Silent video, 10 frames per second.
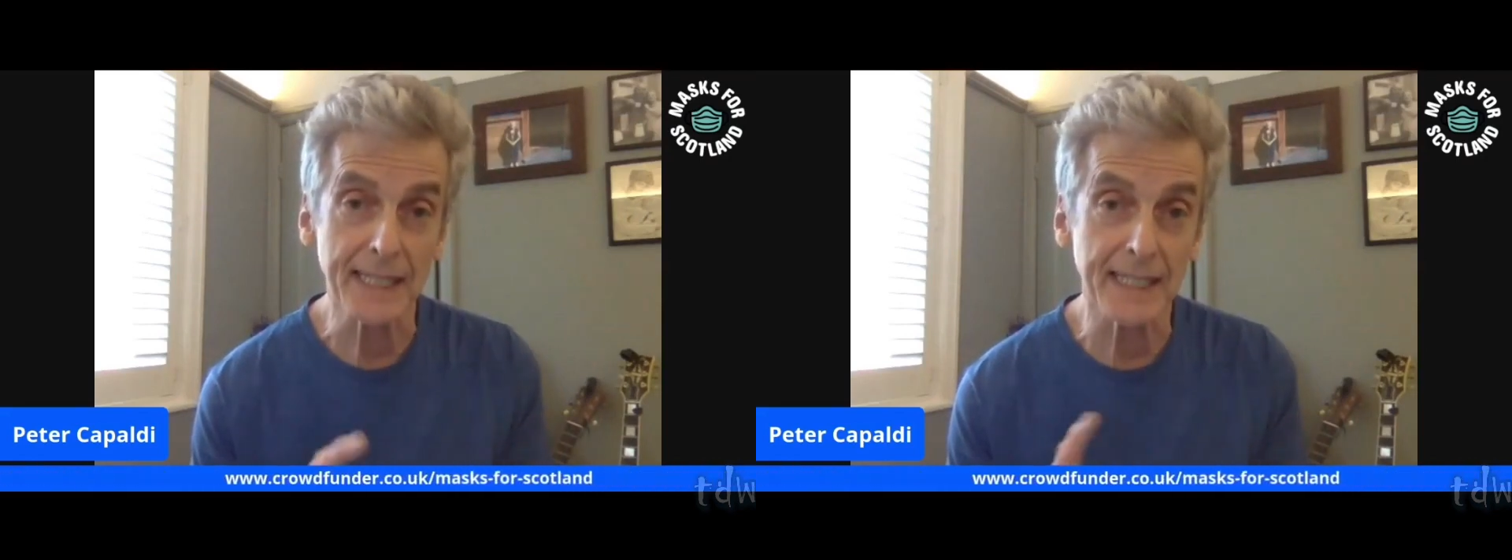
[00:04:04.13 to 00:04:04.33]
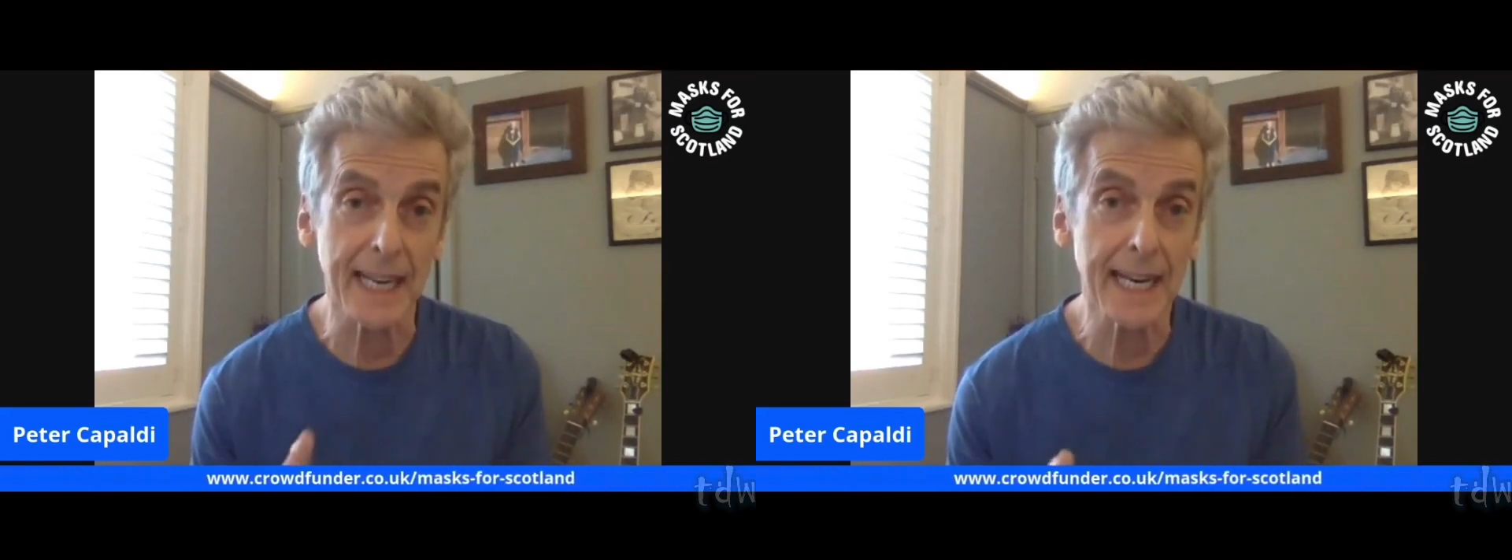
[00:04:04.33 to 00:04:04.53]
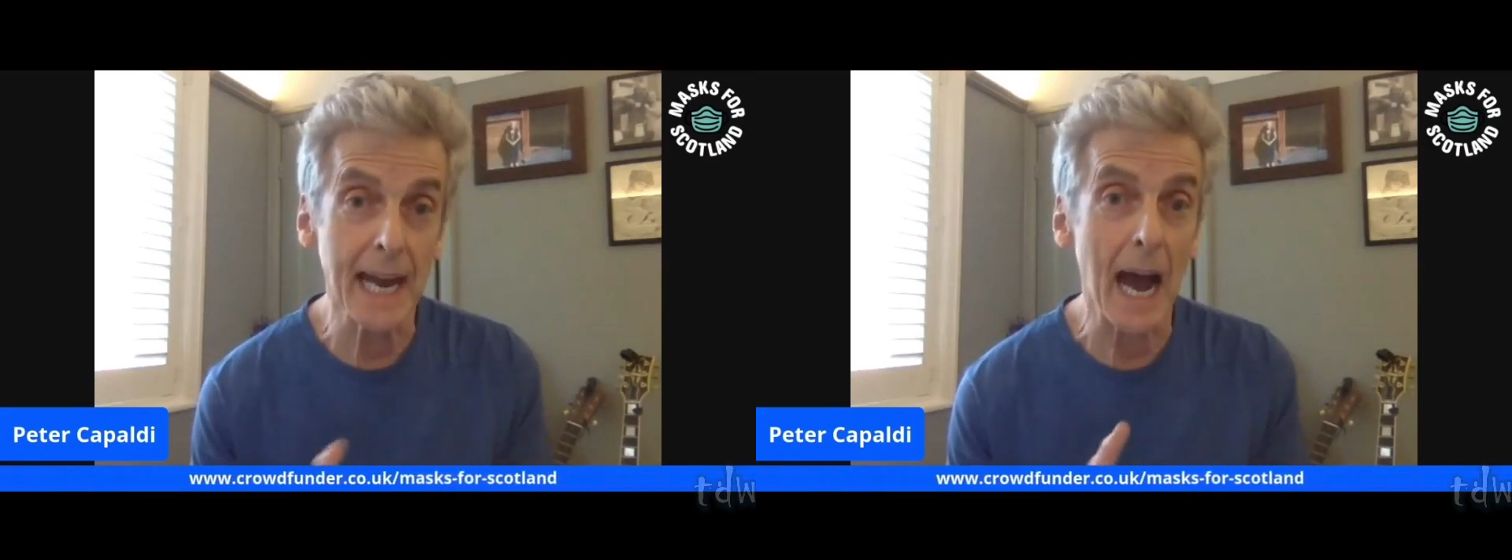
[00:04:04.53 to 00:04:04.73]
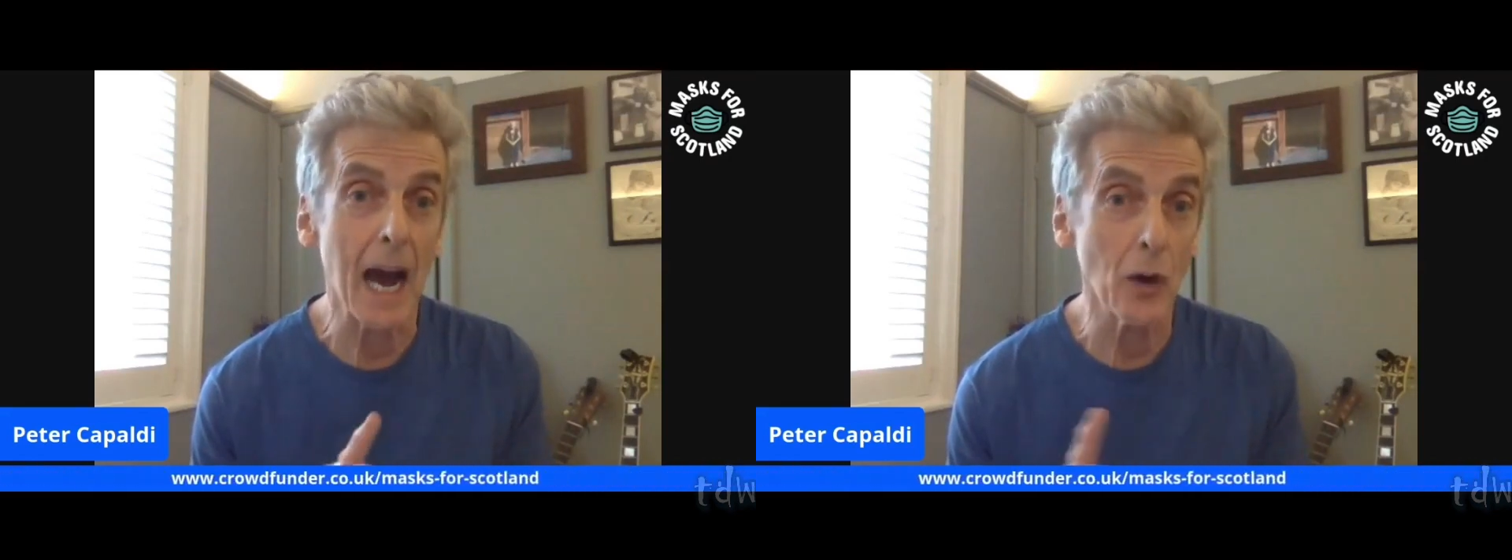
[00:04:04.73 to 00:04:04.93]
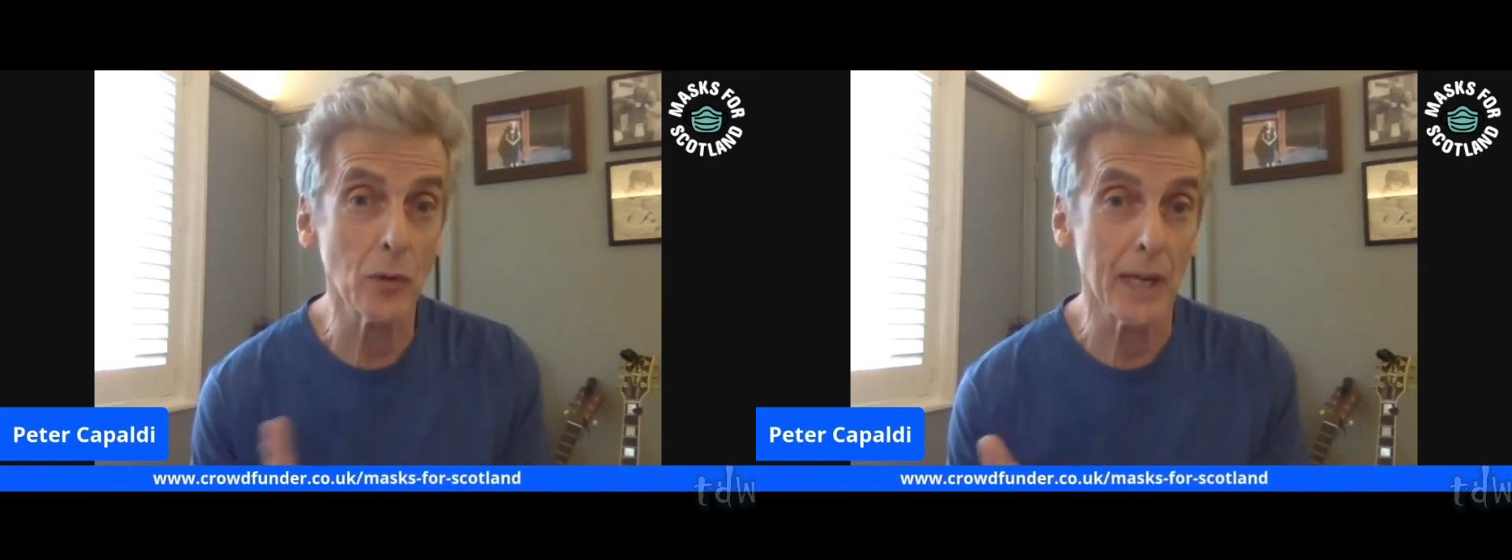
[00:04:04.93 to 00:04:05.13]
then
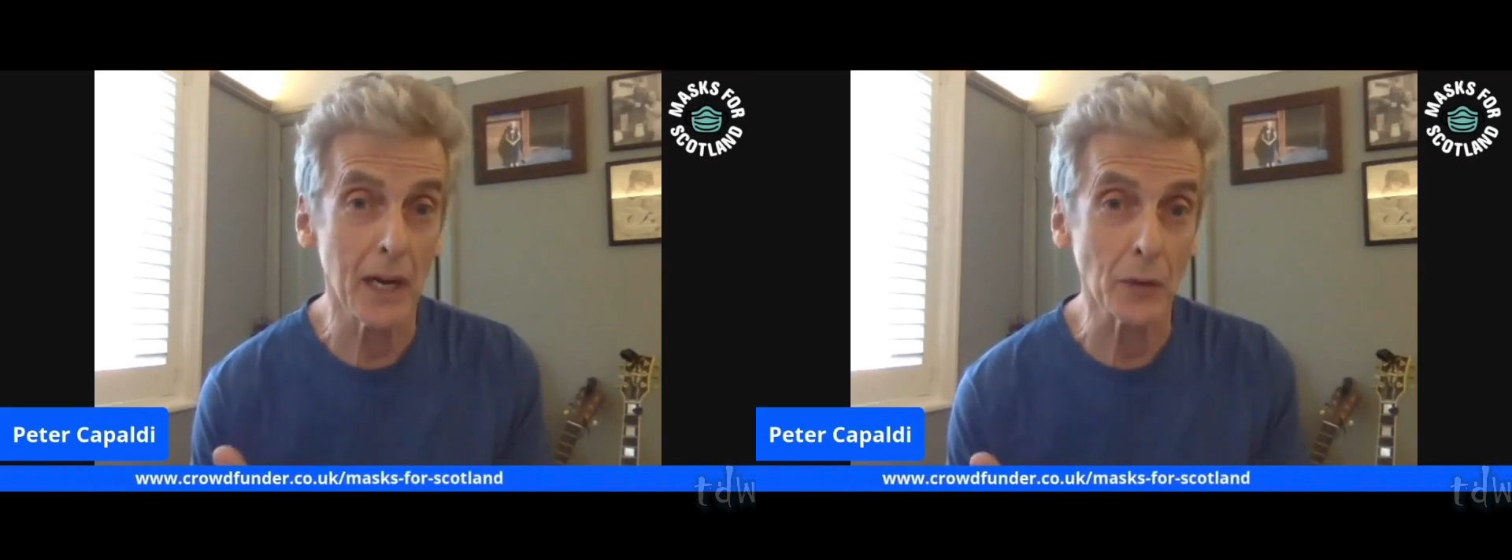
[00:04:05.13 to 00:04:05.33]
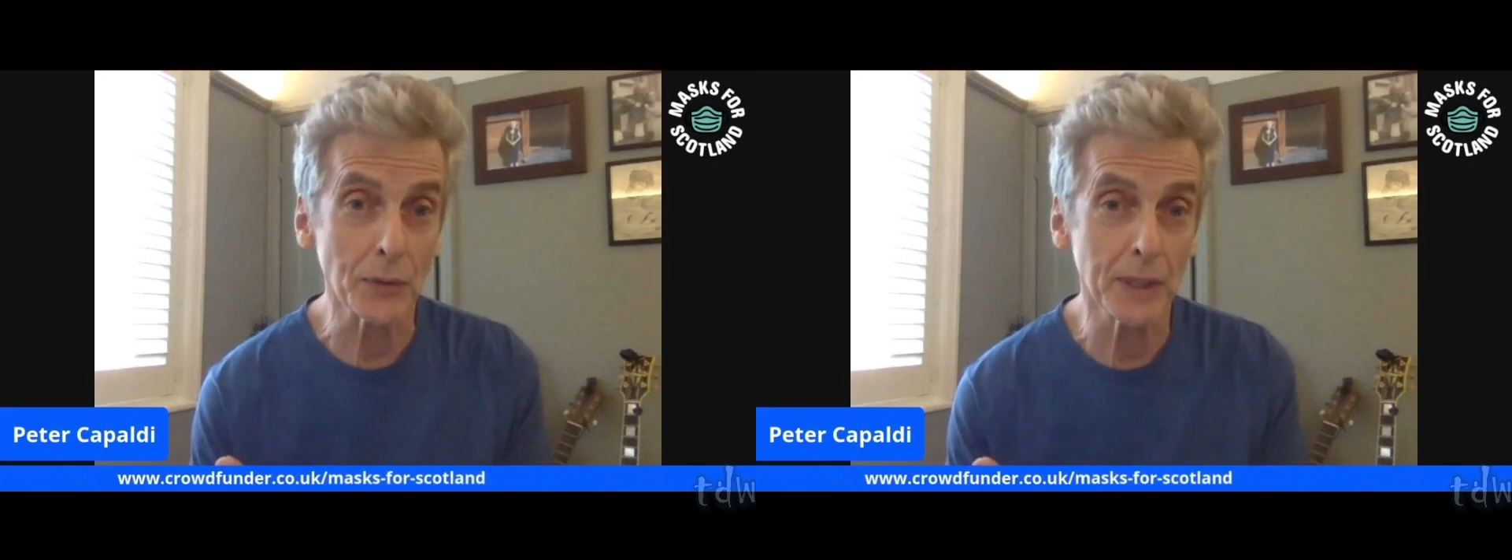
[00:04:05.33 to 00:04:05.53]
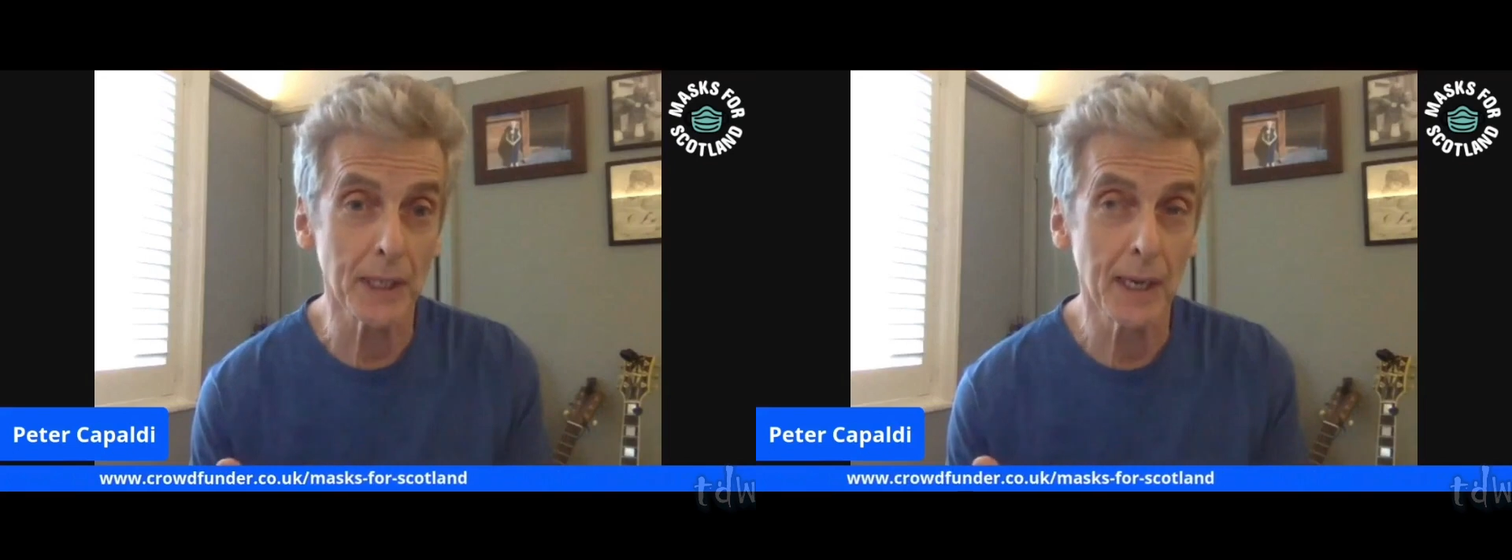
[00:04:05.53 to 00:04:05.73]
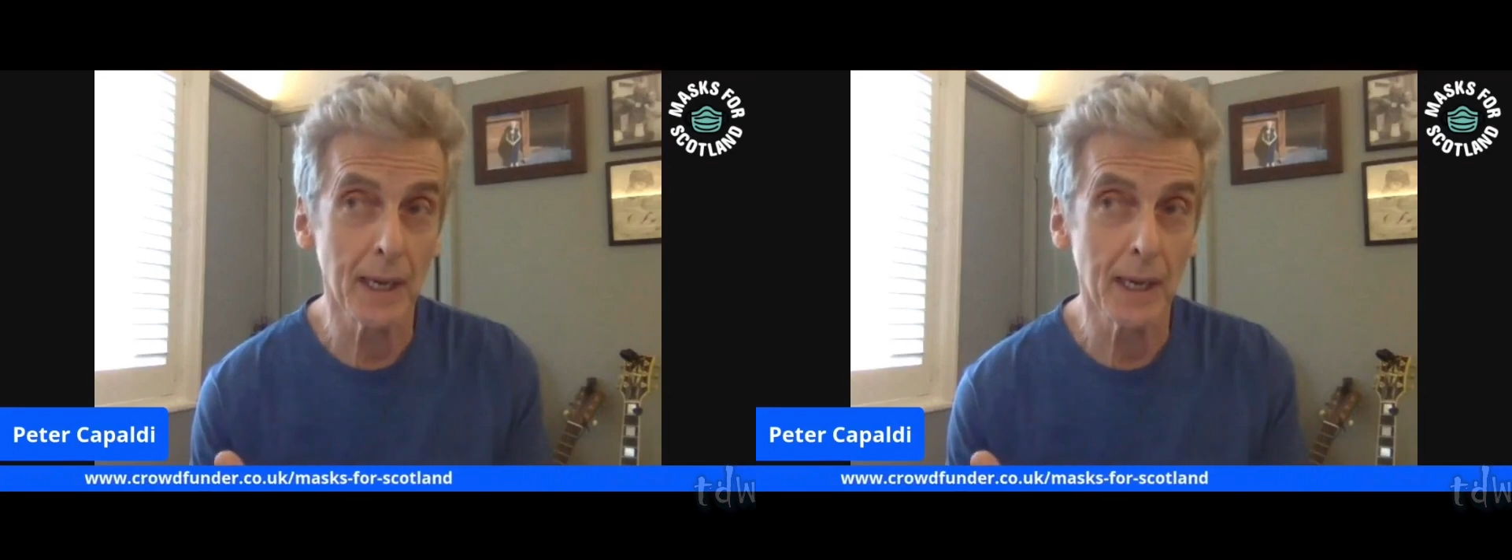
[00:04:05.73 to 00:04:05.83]
say out loud,